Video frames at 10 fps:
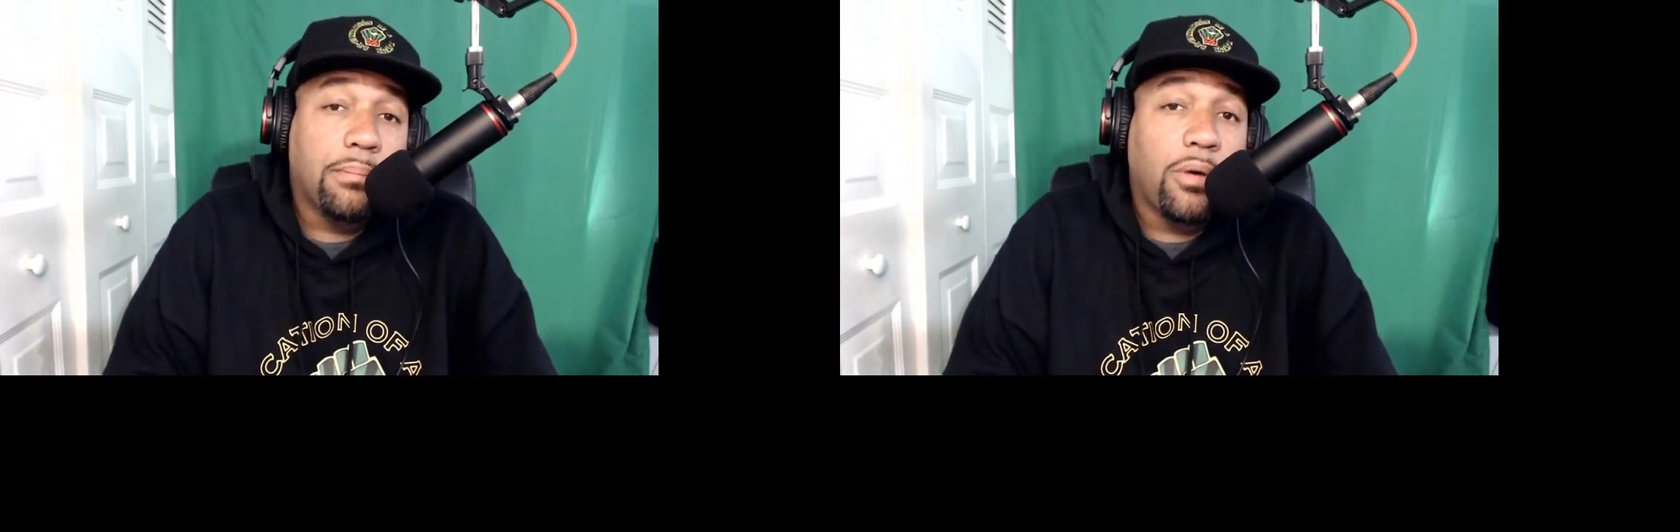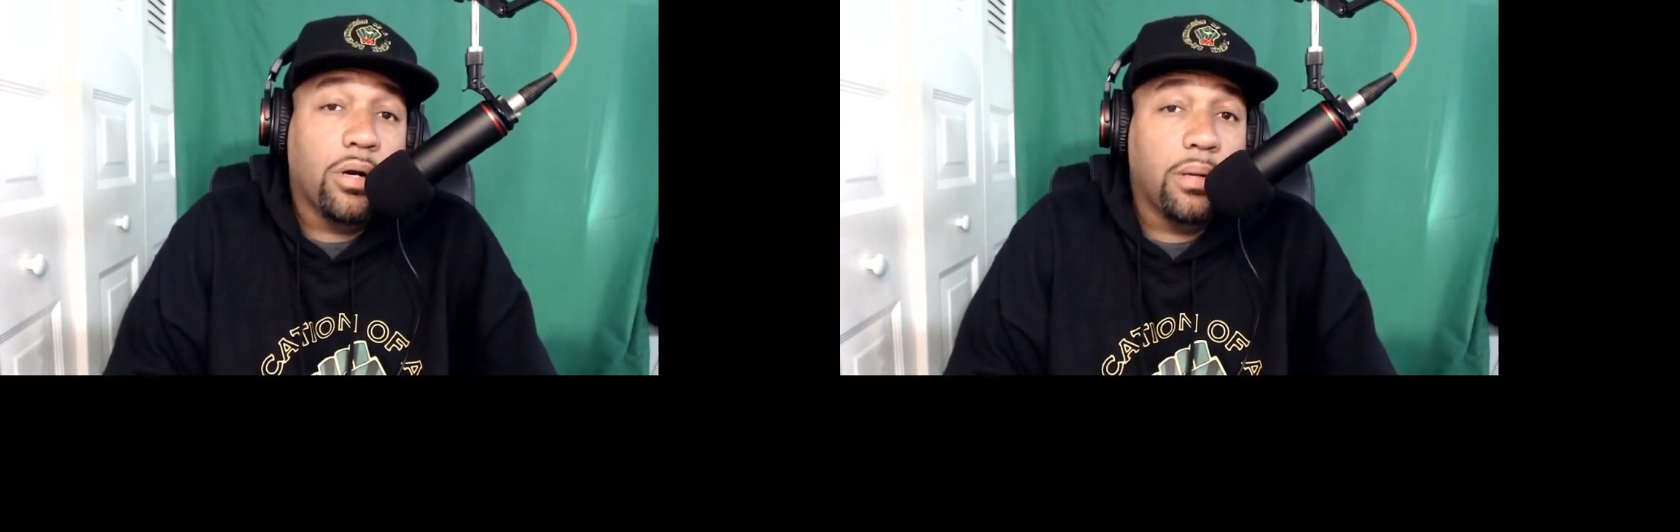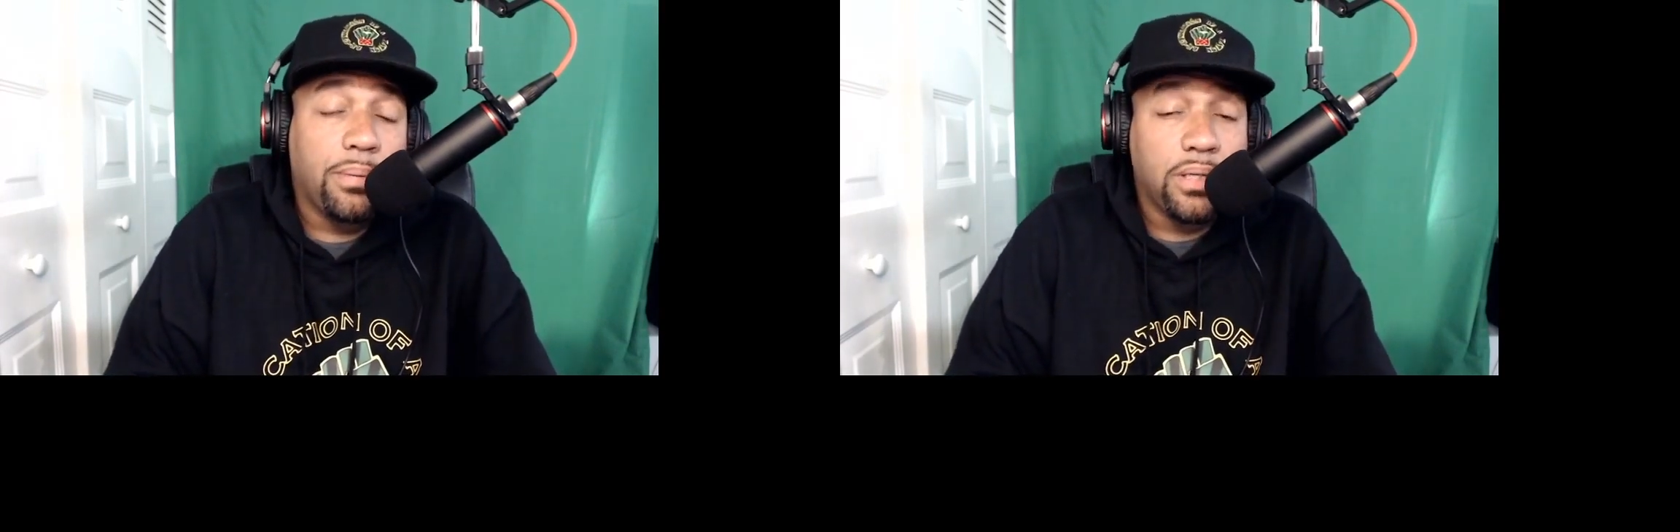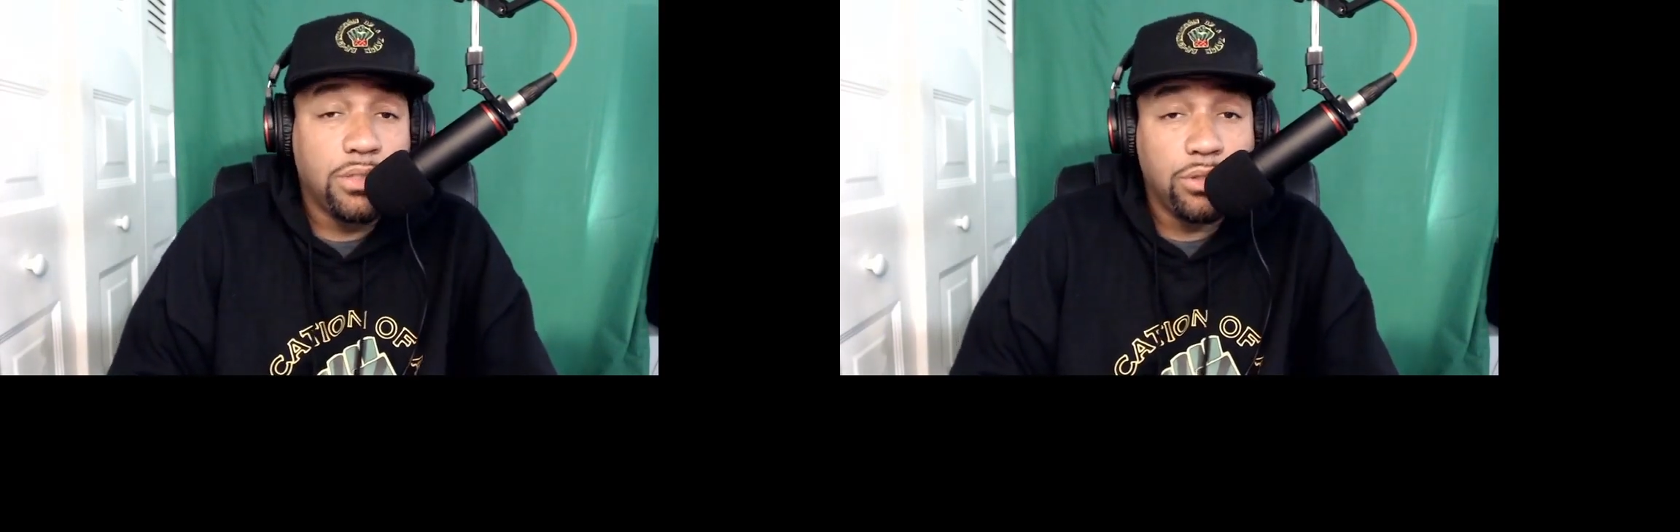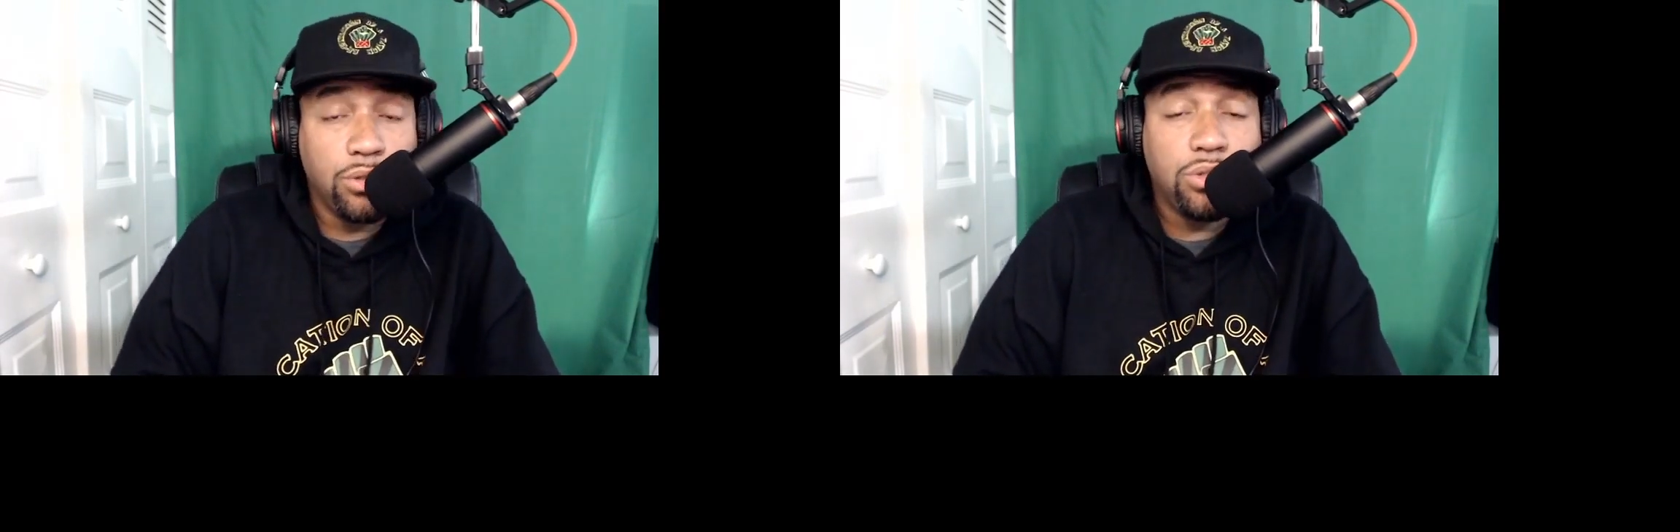market because
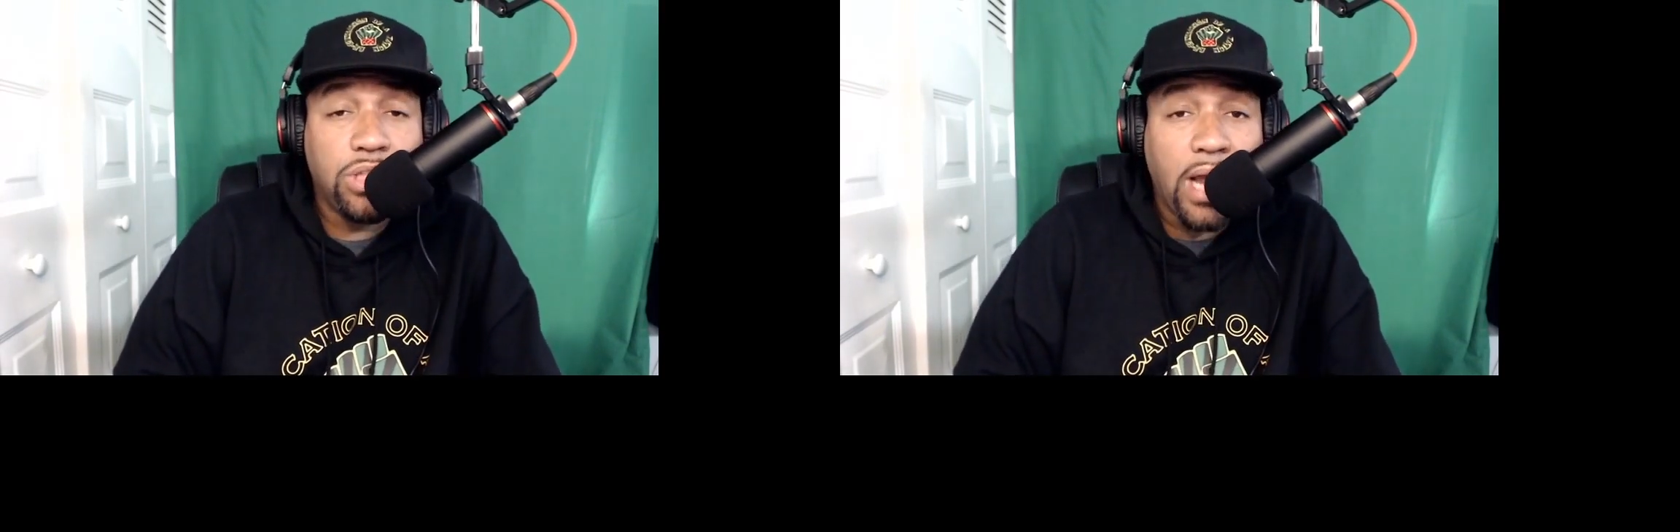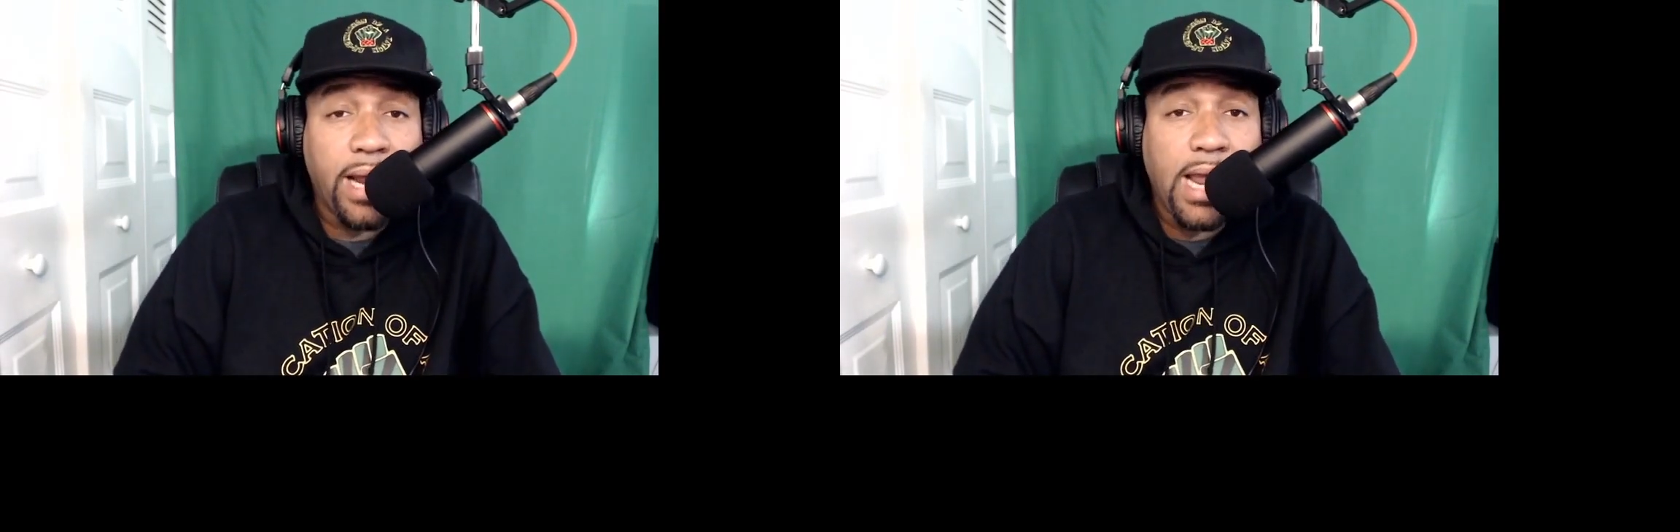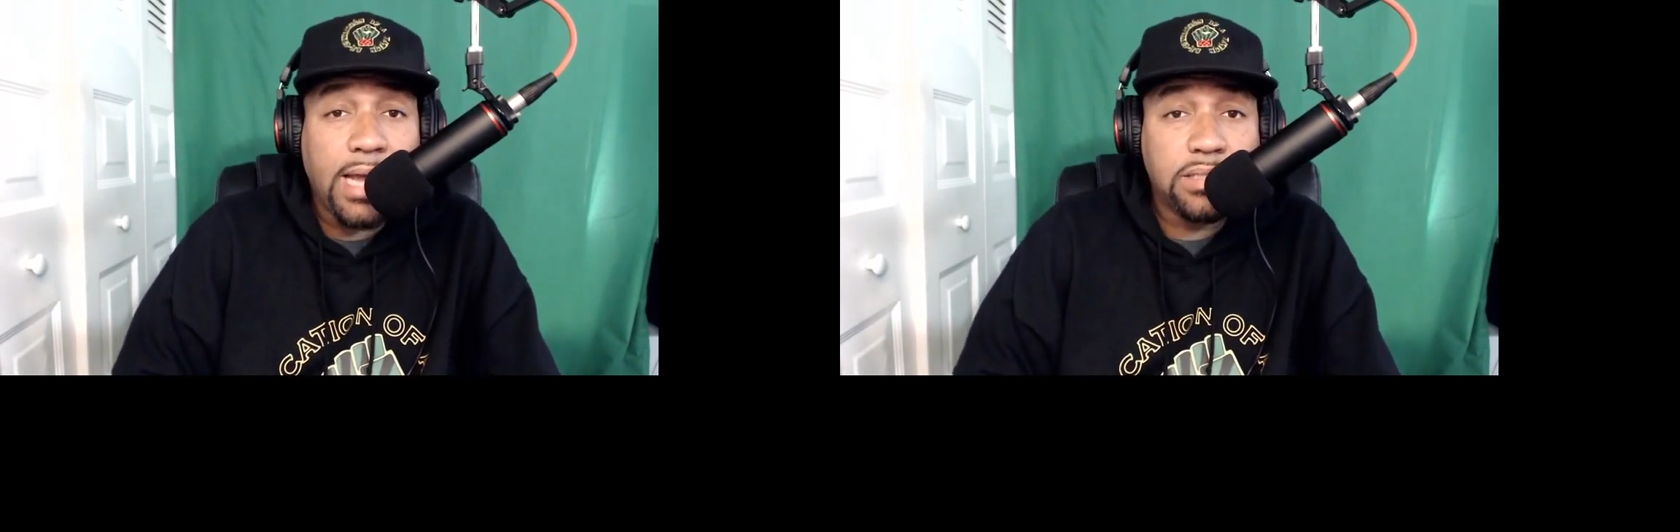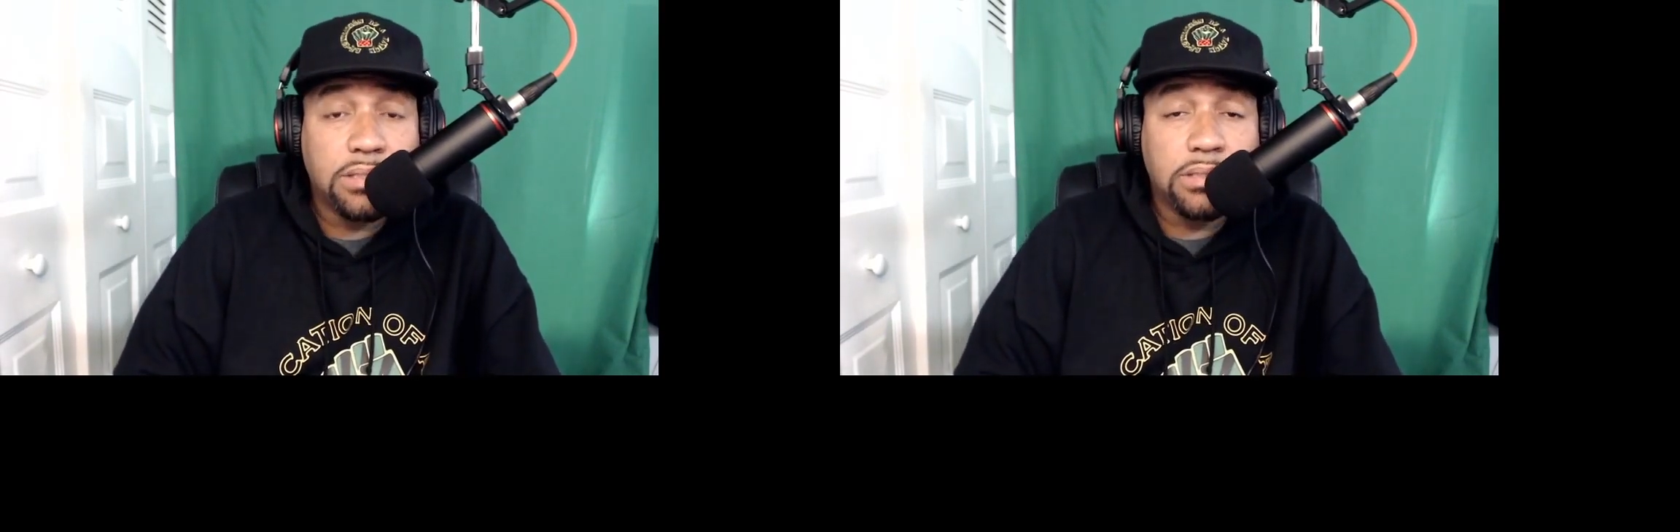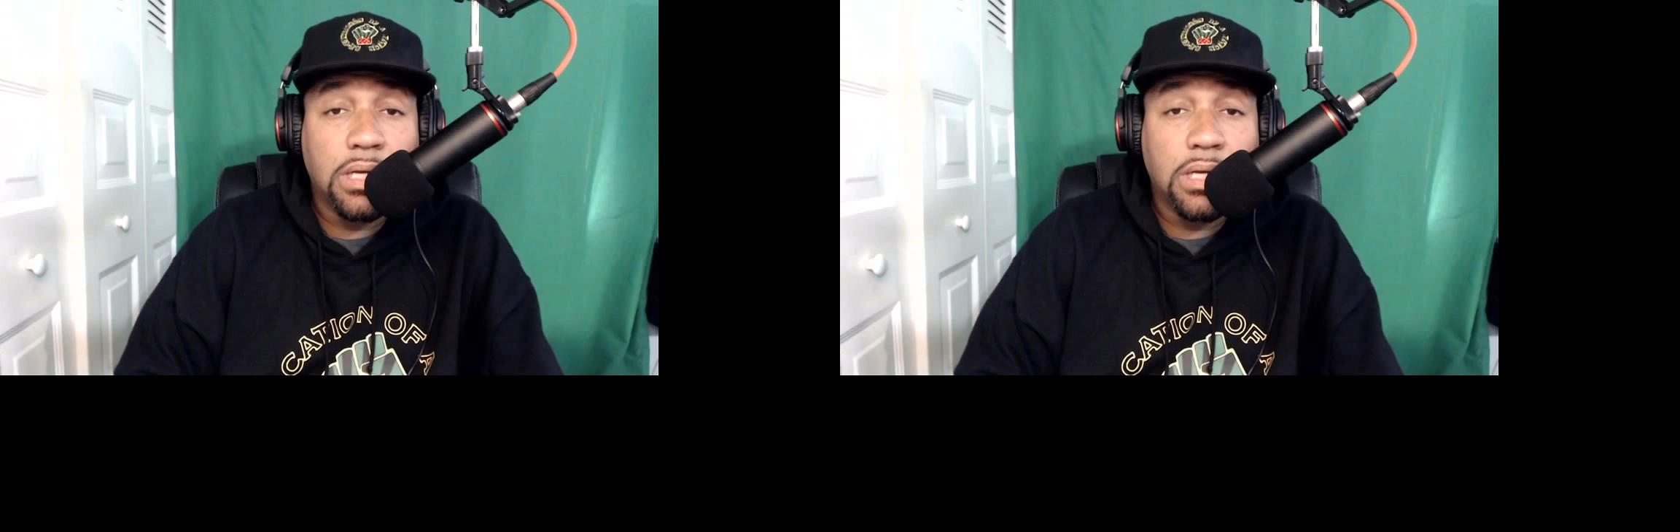you jackasses